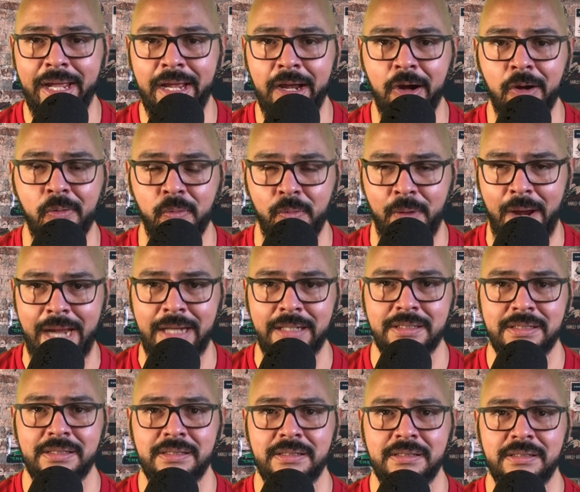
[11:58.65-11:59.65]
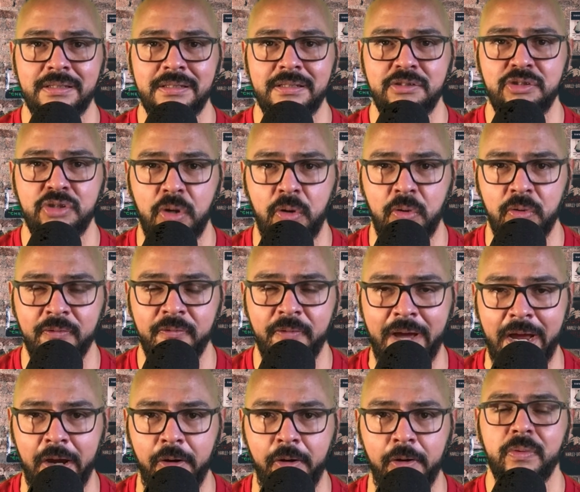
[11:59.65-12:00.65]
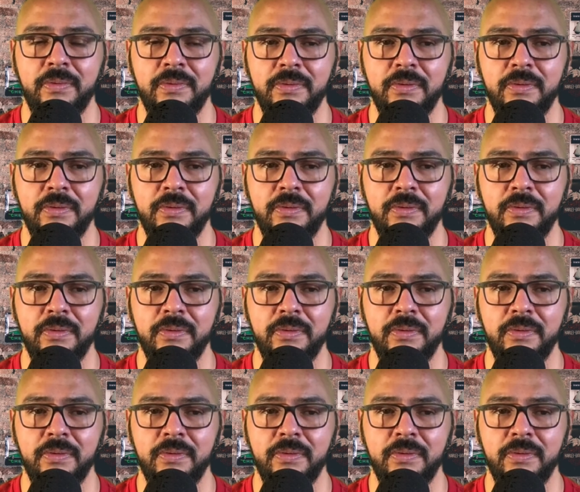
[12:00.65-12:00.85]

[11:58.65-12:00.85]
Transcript: our rights to a firearm,